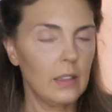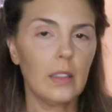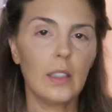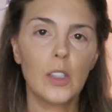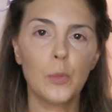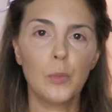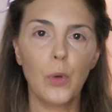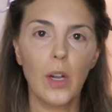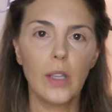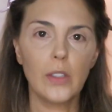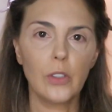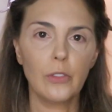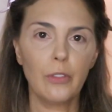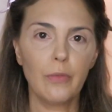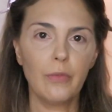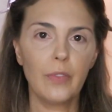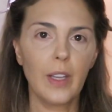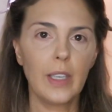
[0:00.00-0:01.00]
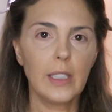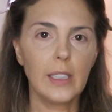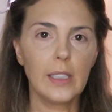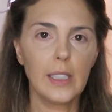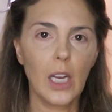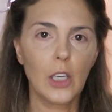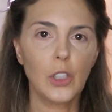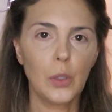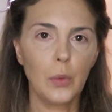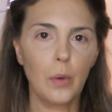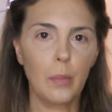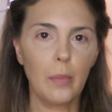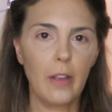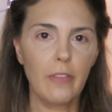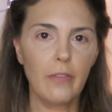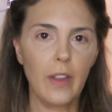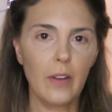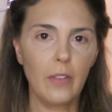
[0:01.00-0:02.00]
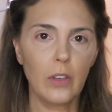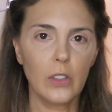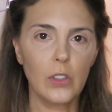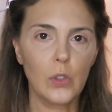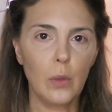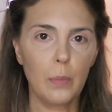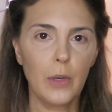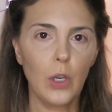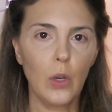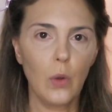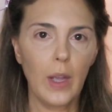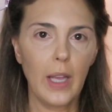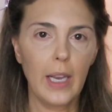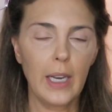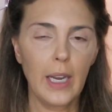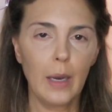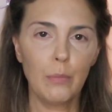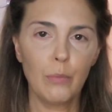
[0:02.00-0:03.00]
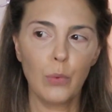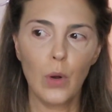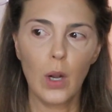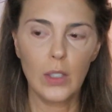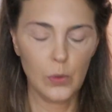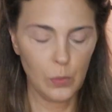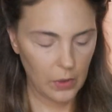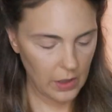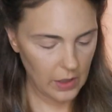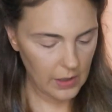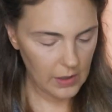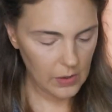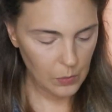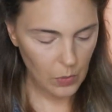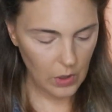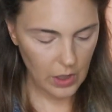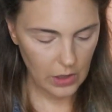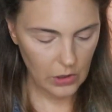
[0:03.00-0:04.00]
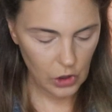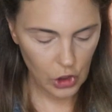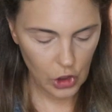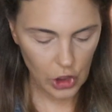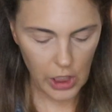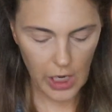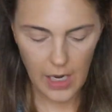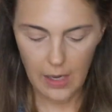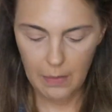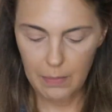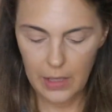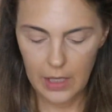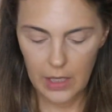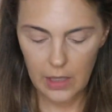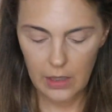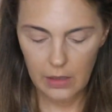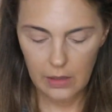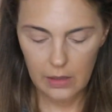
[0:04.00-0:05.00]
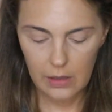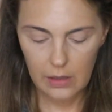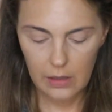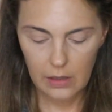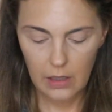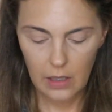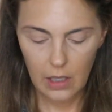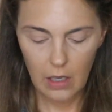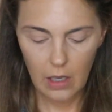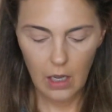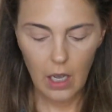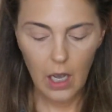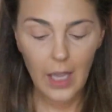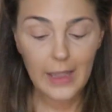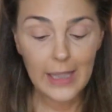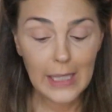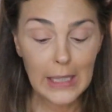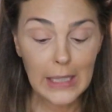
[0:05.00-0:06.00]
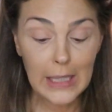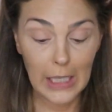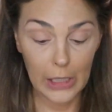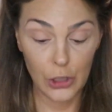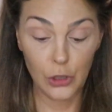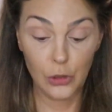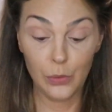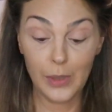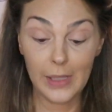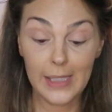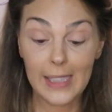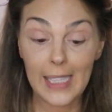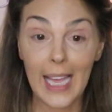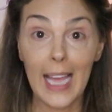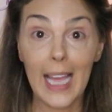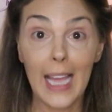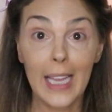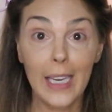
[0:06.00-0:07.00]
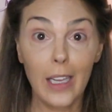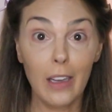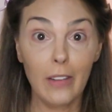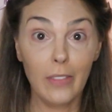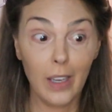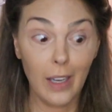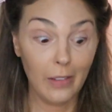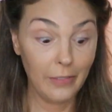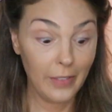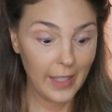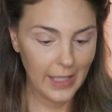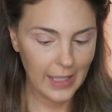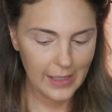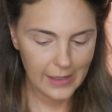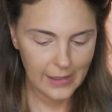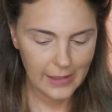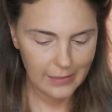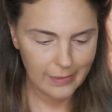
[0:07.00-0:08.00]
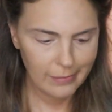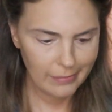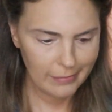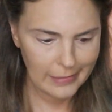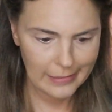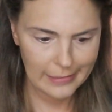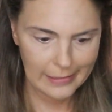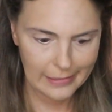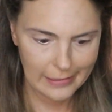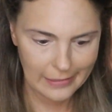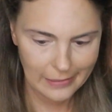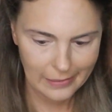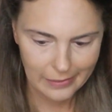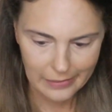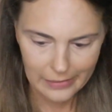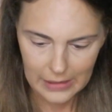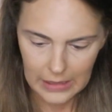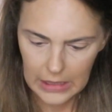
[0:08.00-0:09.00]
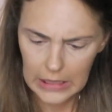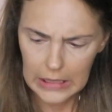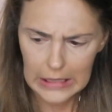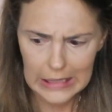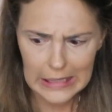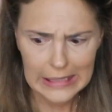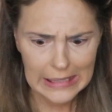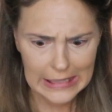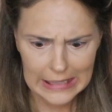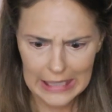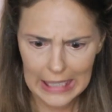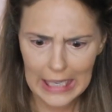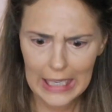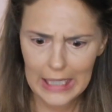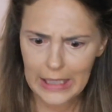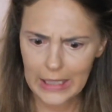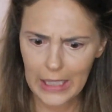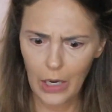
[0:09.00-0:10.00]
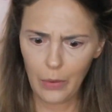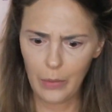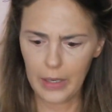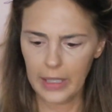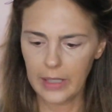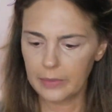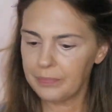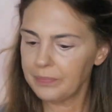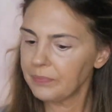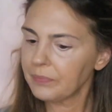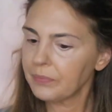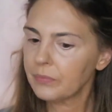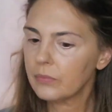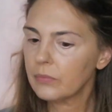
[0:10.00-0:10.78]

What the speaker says: This bronzer from Fenty is actually one of my favorites. So I'm going to go ahead and bronze with this one, Shady Biz, on the luxury side of our face. All right. Let's get it going.